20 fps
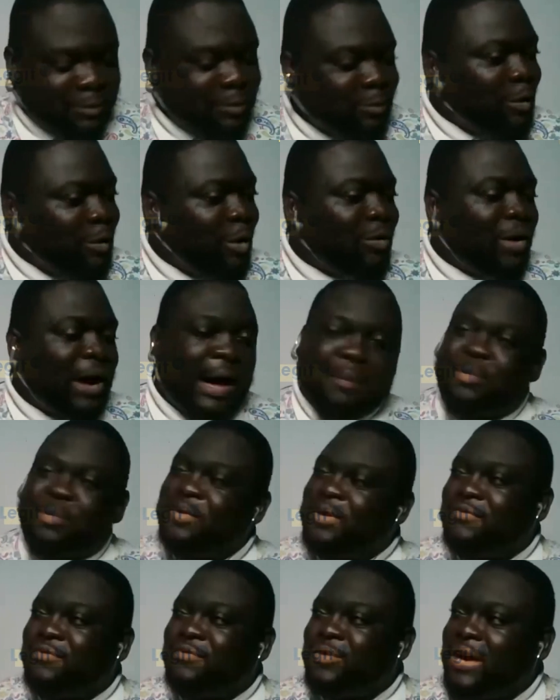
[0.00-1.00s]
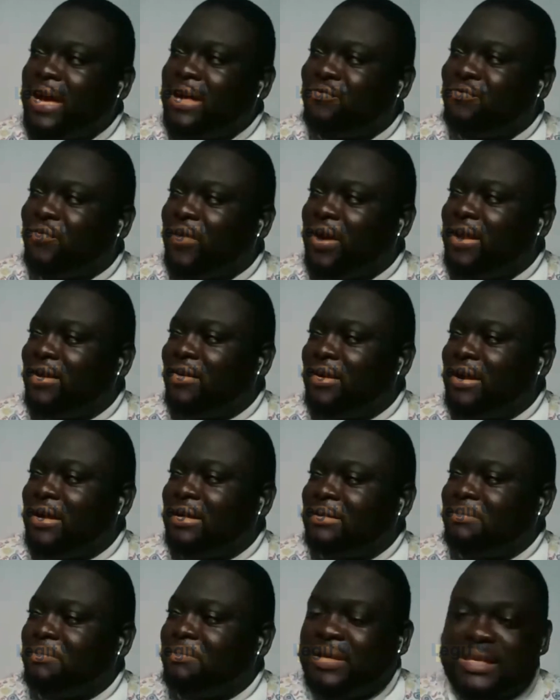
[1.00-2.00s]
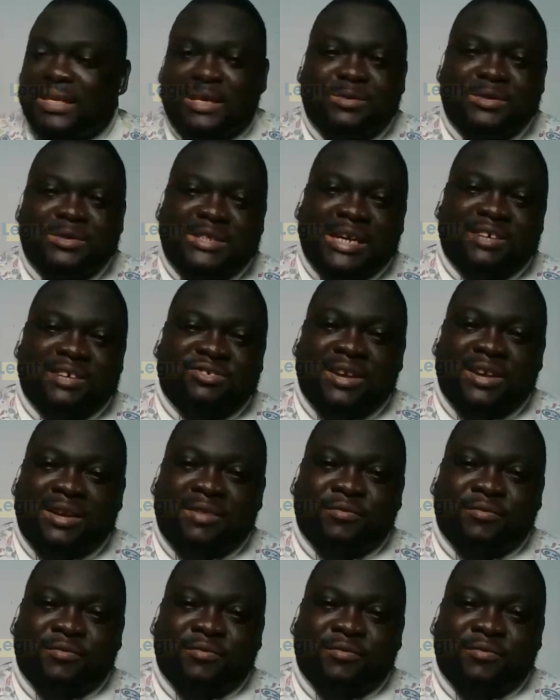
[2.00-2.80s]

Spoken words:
But what will happen if you guys find out that Biggie was actually